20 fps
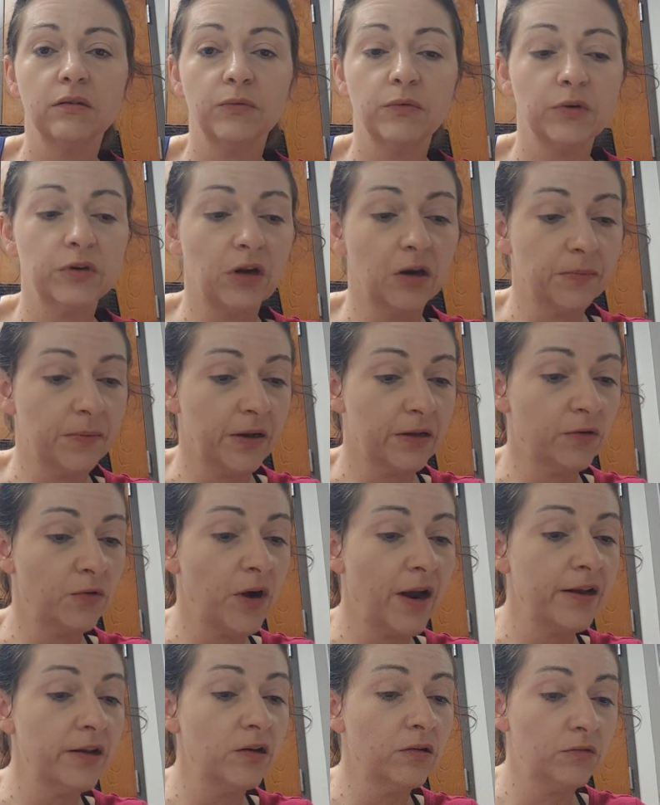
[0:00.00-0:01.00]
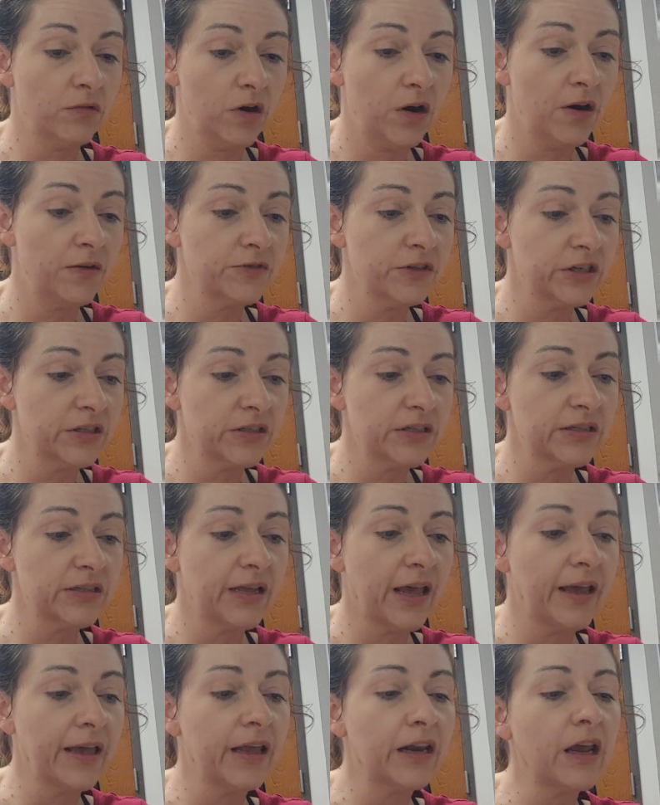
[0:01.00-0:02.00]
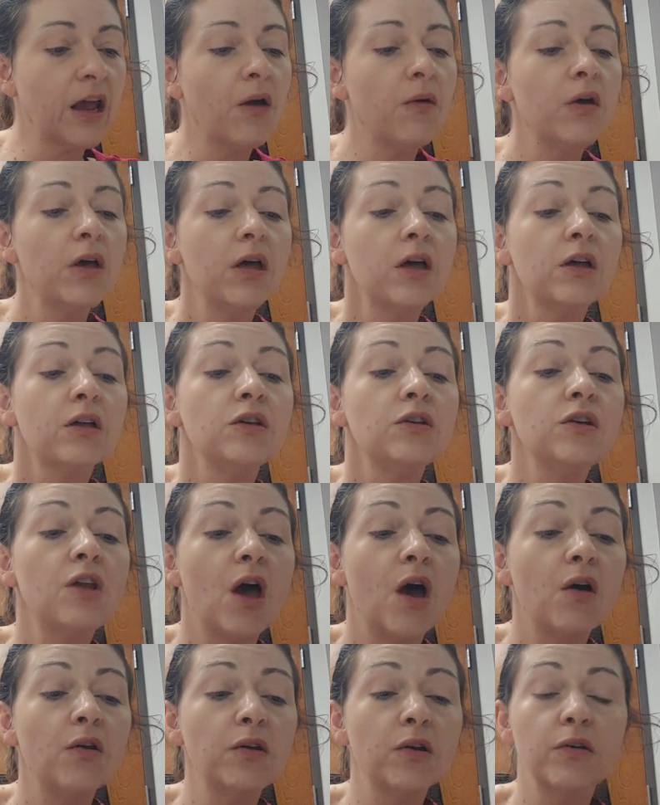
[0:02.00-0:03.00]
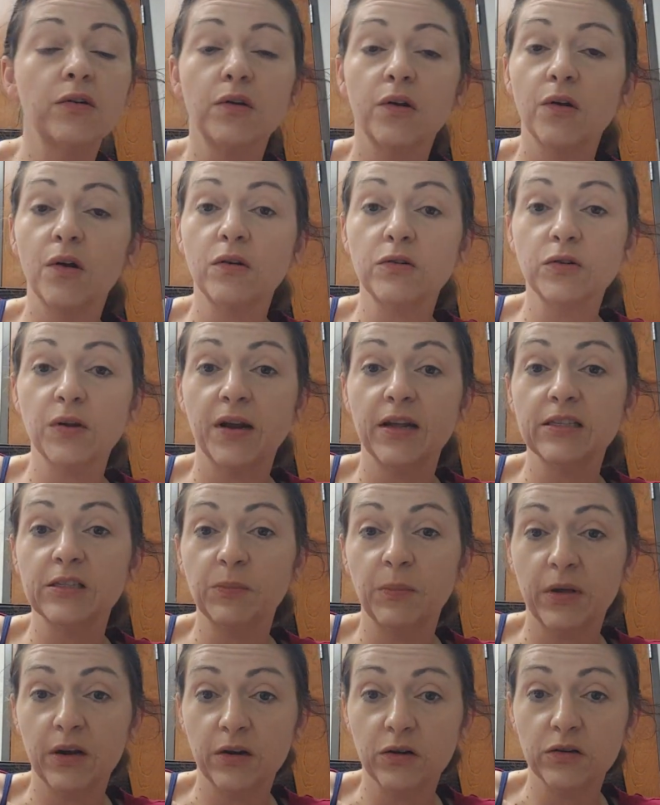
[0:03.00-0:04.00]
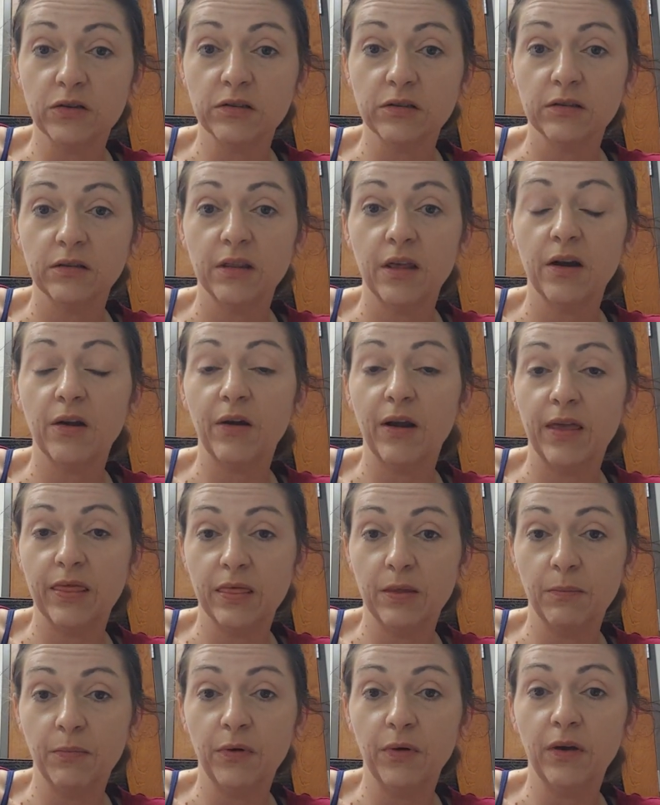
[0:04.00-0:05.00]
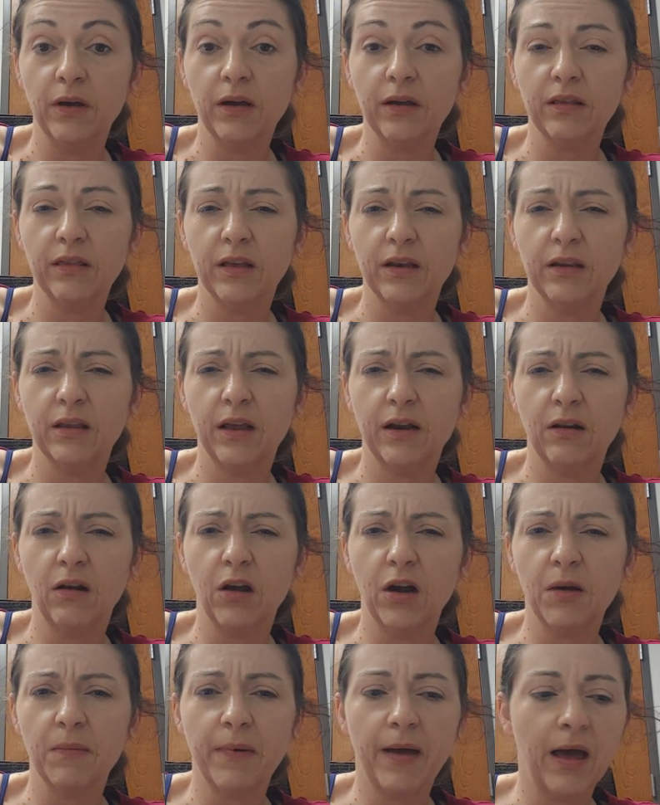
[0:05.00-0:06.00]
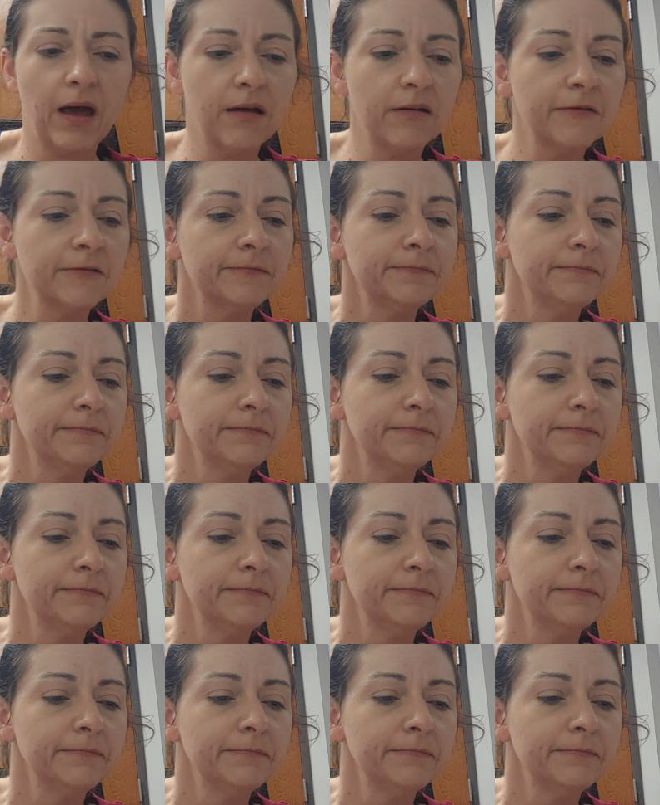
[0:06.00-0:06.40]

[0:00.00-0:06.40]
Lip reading: we talked about cranial nerves just a second ago. Know your neurotransmitters that are in the book that they talk about.